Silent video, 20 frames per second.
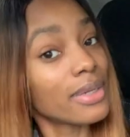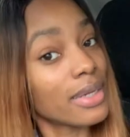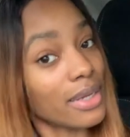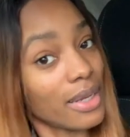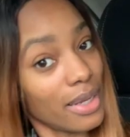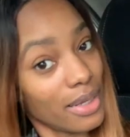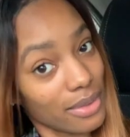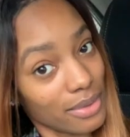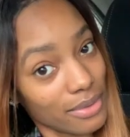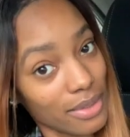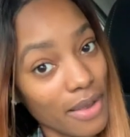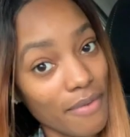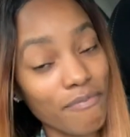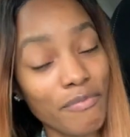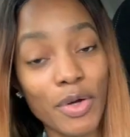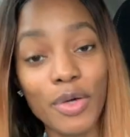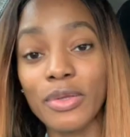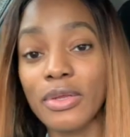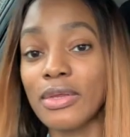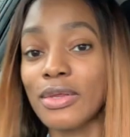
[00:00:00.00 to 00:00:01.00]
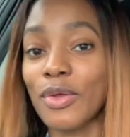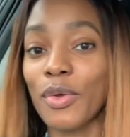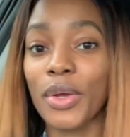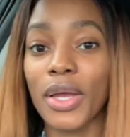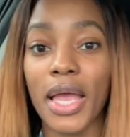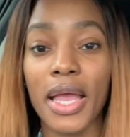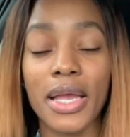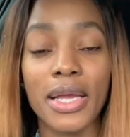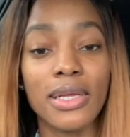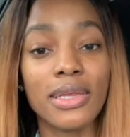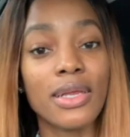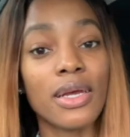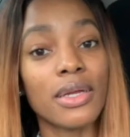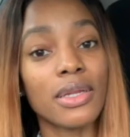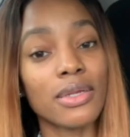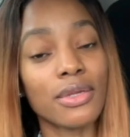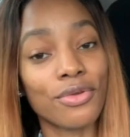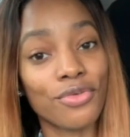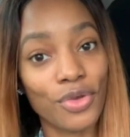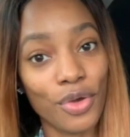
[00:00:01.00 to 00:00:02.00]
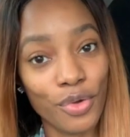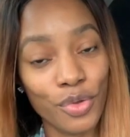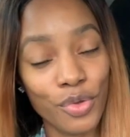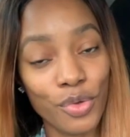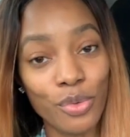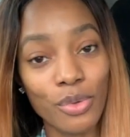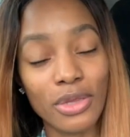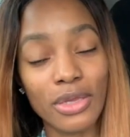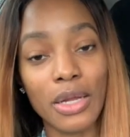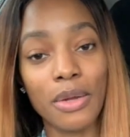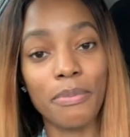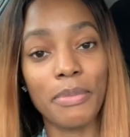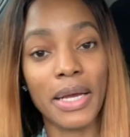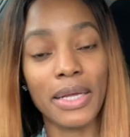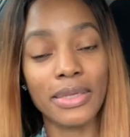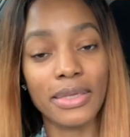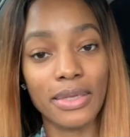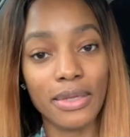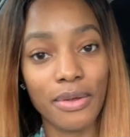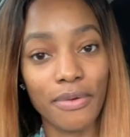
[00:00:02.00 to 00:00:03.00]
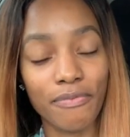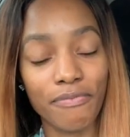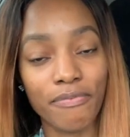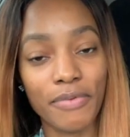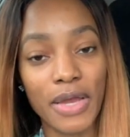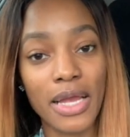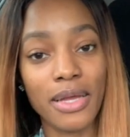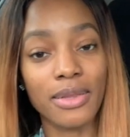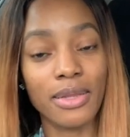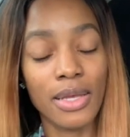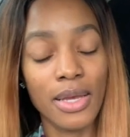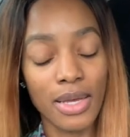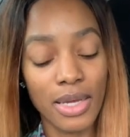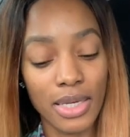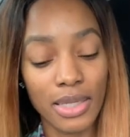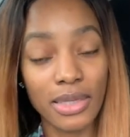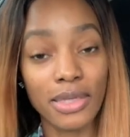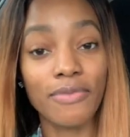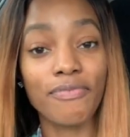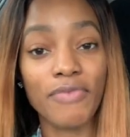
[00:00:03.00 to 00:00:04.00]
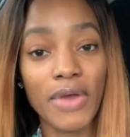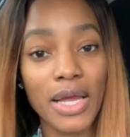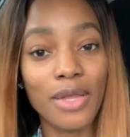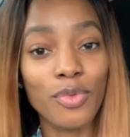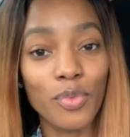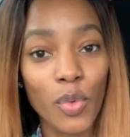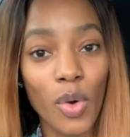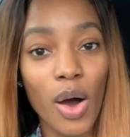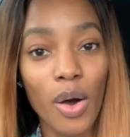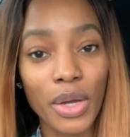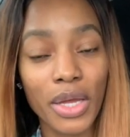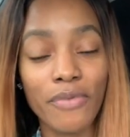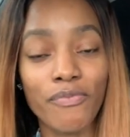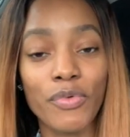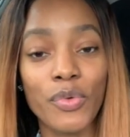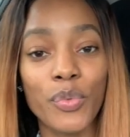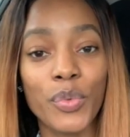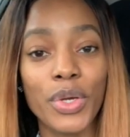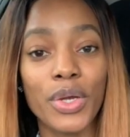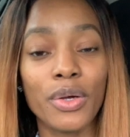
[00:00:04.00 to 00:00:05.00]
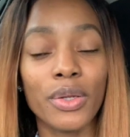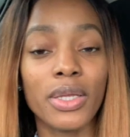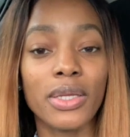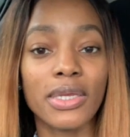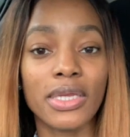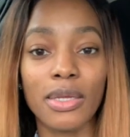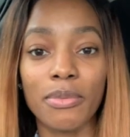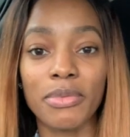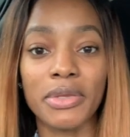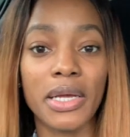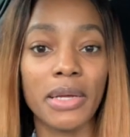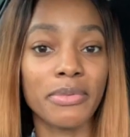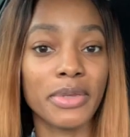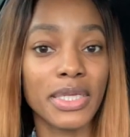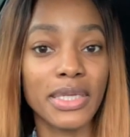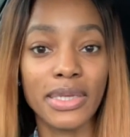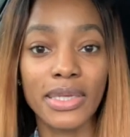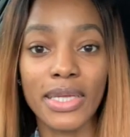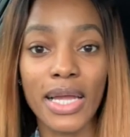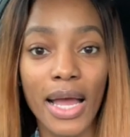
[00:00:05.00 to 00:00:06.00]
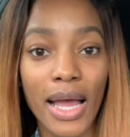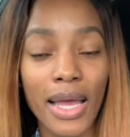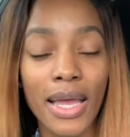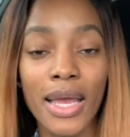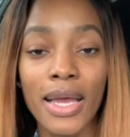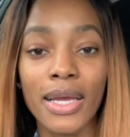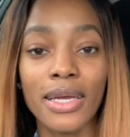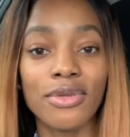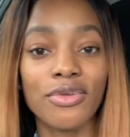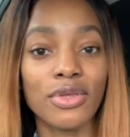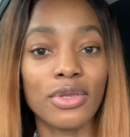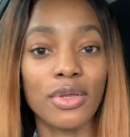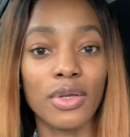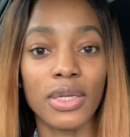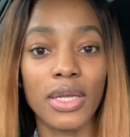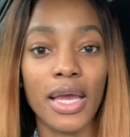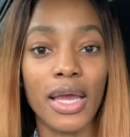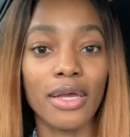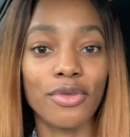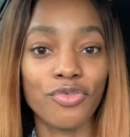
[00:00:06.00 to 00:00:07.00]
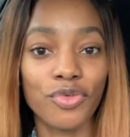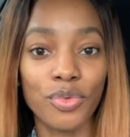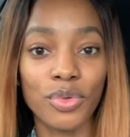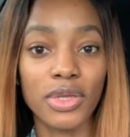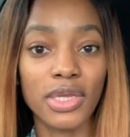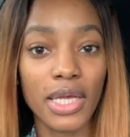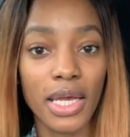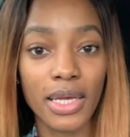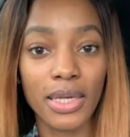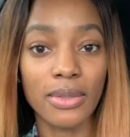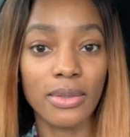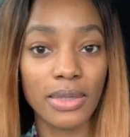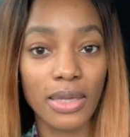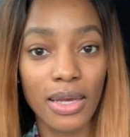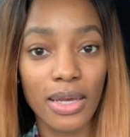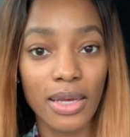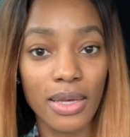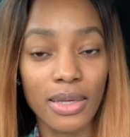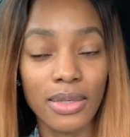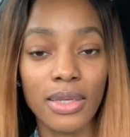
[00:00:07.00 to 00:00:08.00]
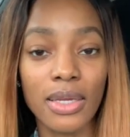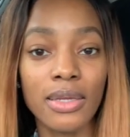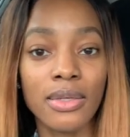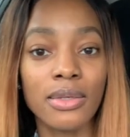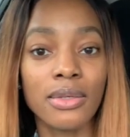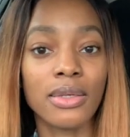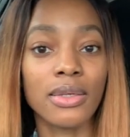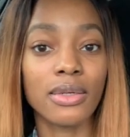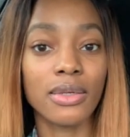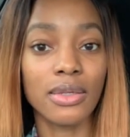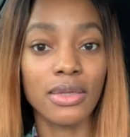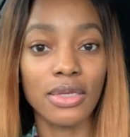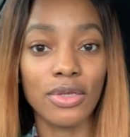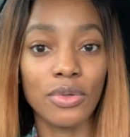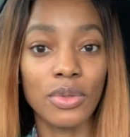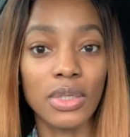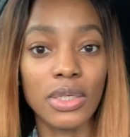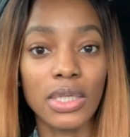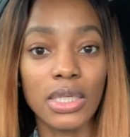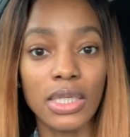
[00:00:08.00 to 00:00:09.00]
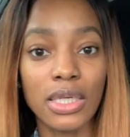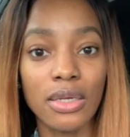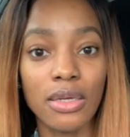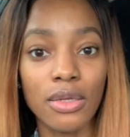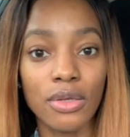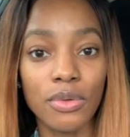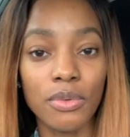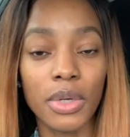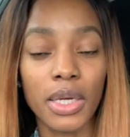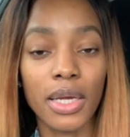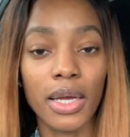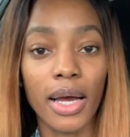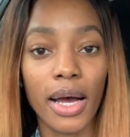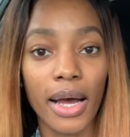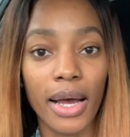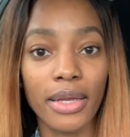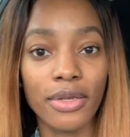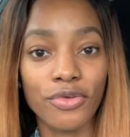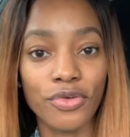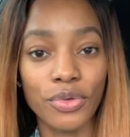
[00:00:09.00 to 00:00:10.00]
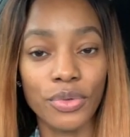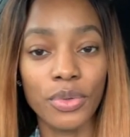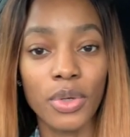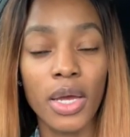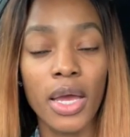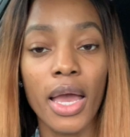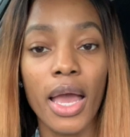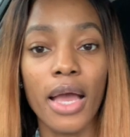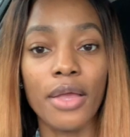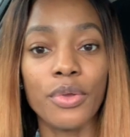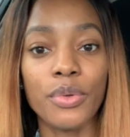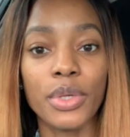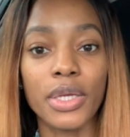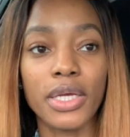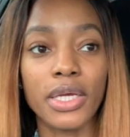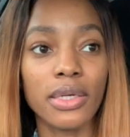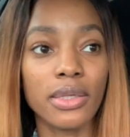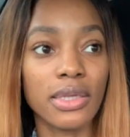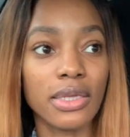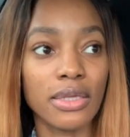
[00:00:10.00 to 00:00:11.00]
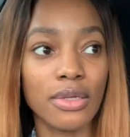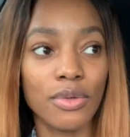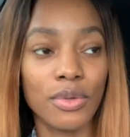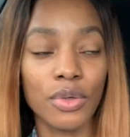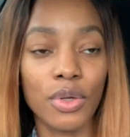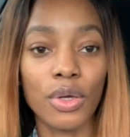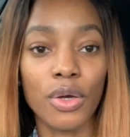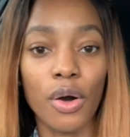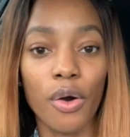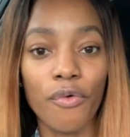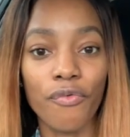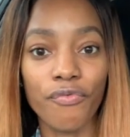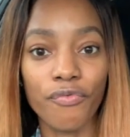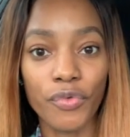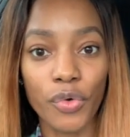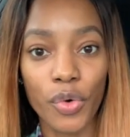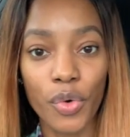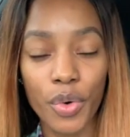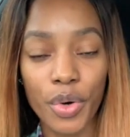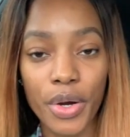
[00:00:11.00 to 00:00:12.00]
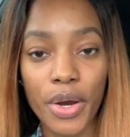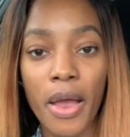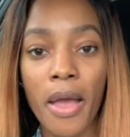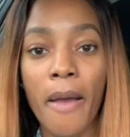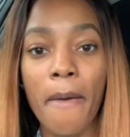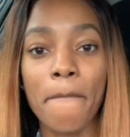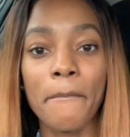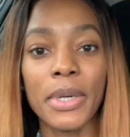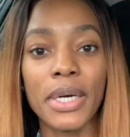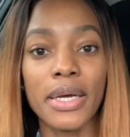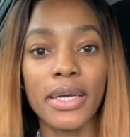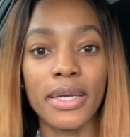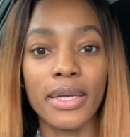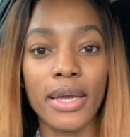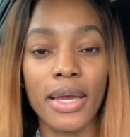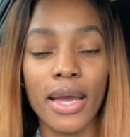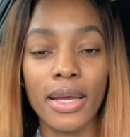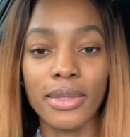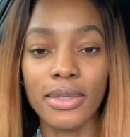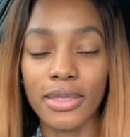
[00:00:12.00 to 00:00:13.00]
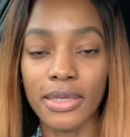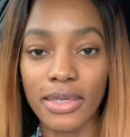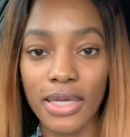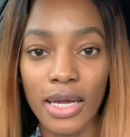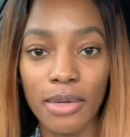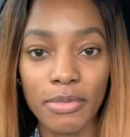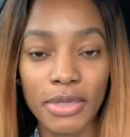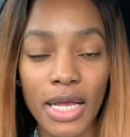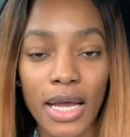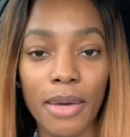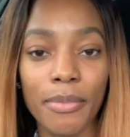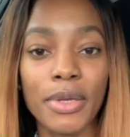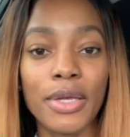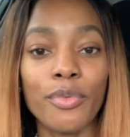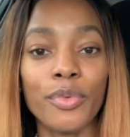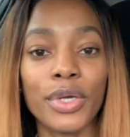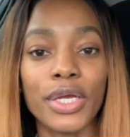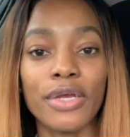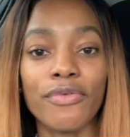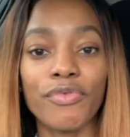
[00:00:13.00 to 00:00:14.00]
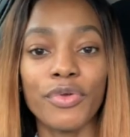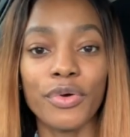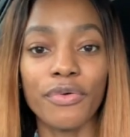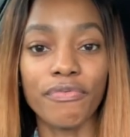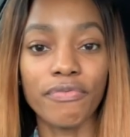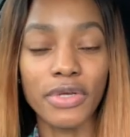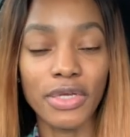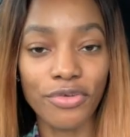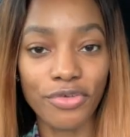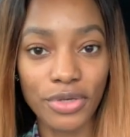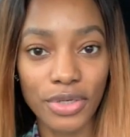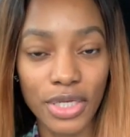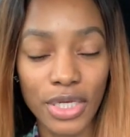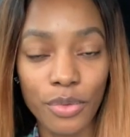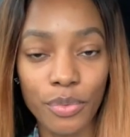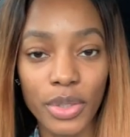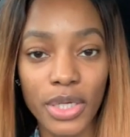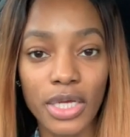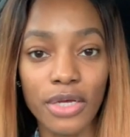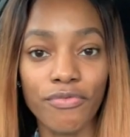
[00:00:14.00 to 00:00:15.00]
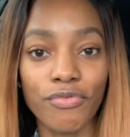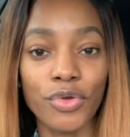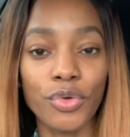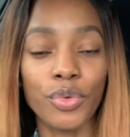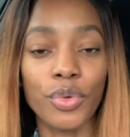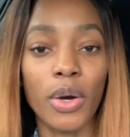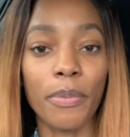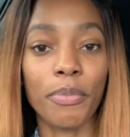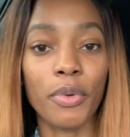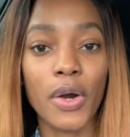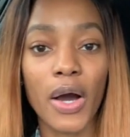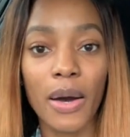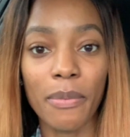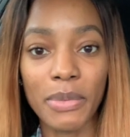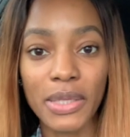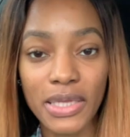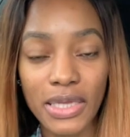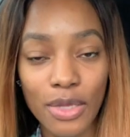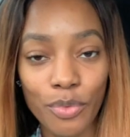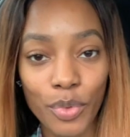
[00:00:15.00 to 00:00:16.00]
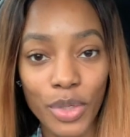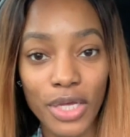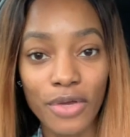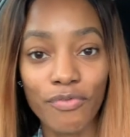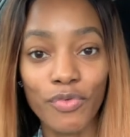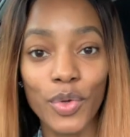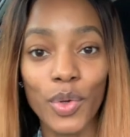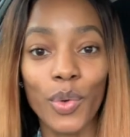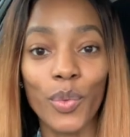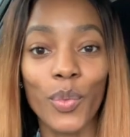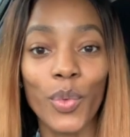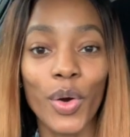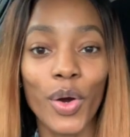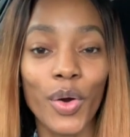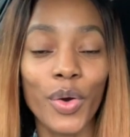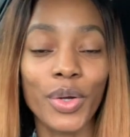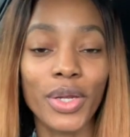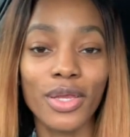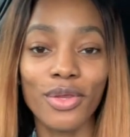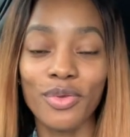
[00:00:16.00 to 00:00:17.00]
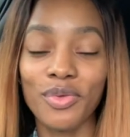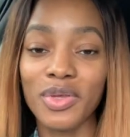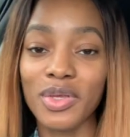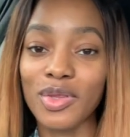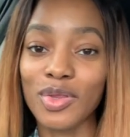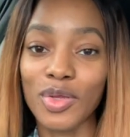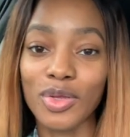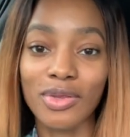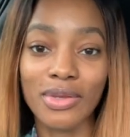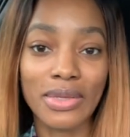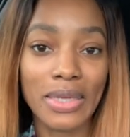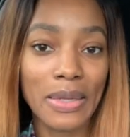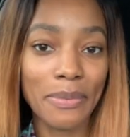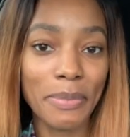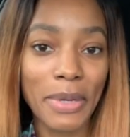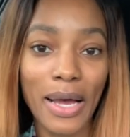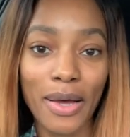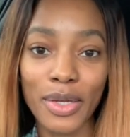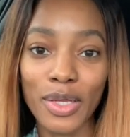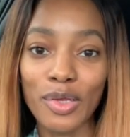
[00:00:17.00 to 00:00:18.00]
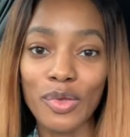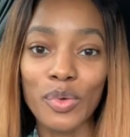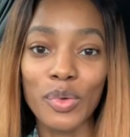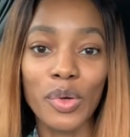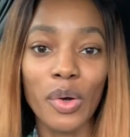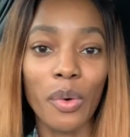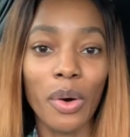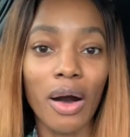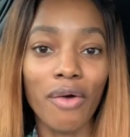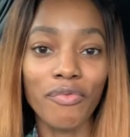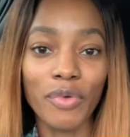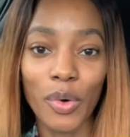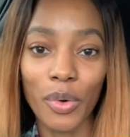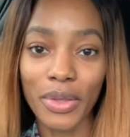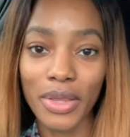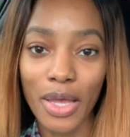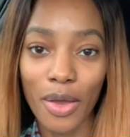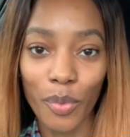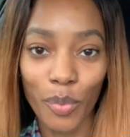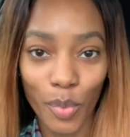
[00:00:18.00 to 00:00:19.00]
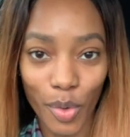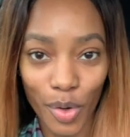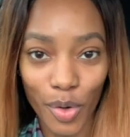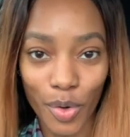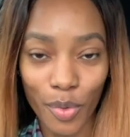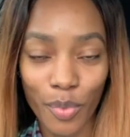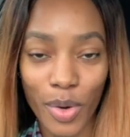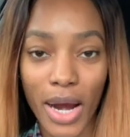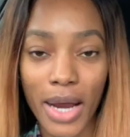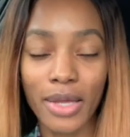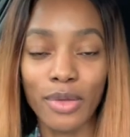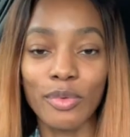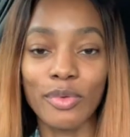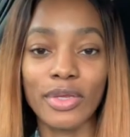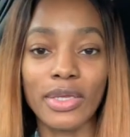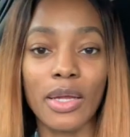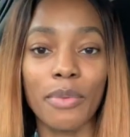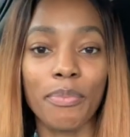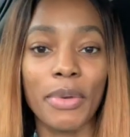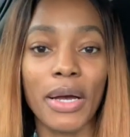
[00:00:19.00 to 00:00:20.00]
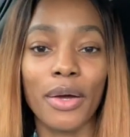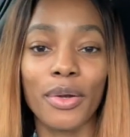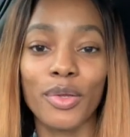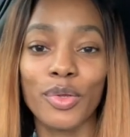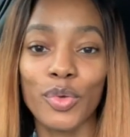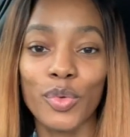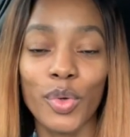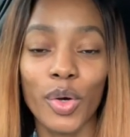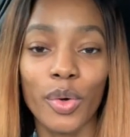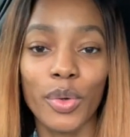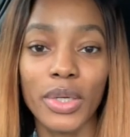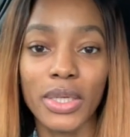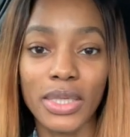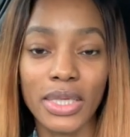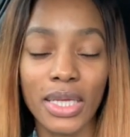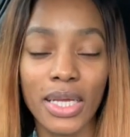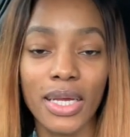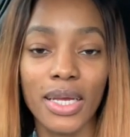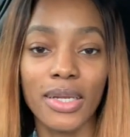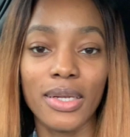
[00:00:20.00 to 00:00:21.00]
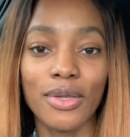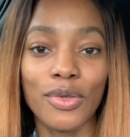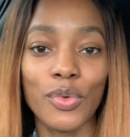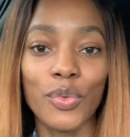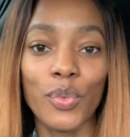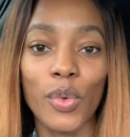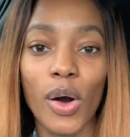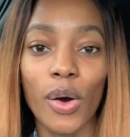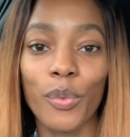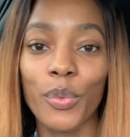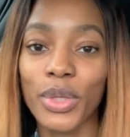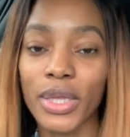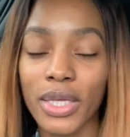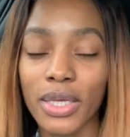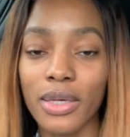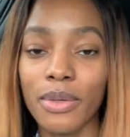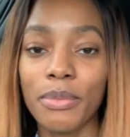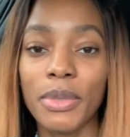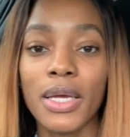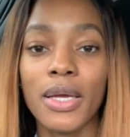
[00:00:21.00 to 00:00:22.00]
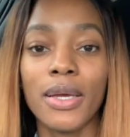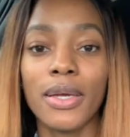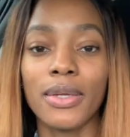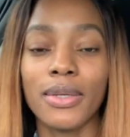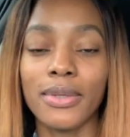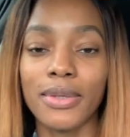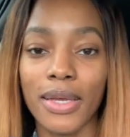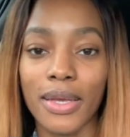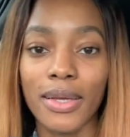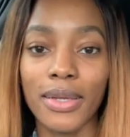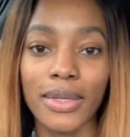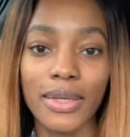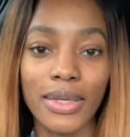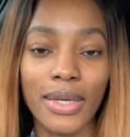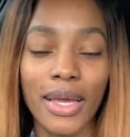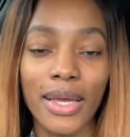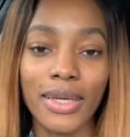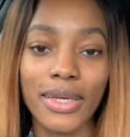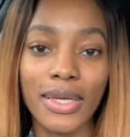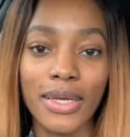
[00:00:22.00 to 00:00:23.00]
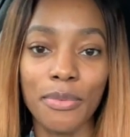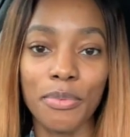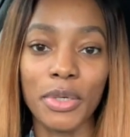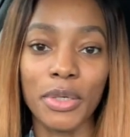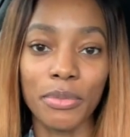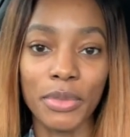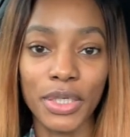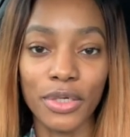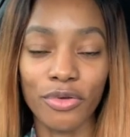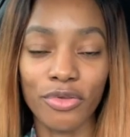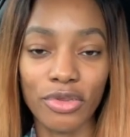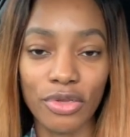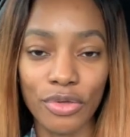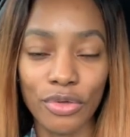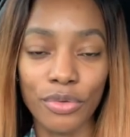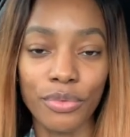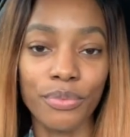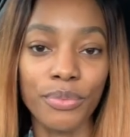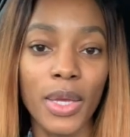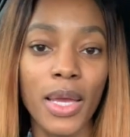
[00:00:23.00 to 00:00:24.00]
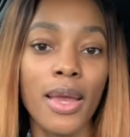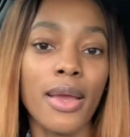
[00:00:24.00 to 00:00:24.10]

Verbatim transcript: At, at first, it's okay. He's going to show you step by step, faith it's a faith walk, if you will, and sometimes he's not. He's just going to ask you to take his hand and continue to lead you and guide you and you to continue to go forward. But at the same time, he will give you a vision. He will give you a promise. He will give you a word and you just step out and you go off on that word, right? You step out and you hold his hand and you walk with him daily and keep him near to you.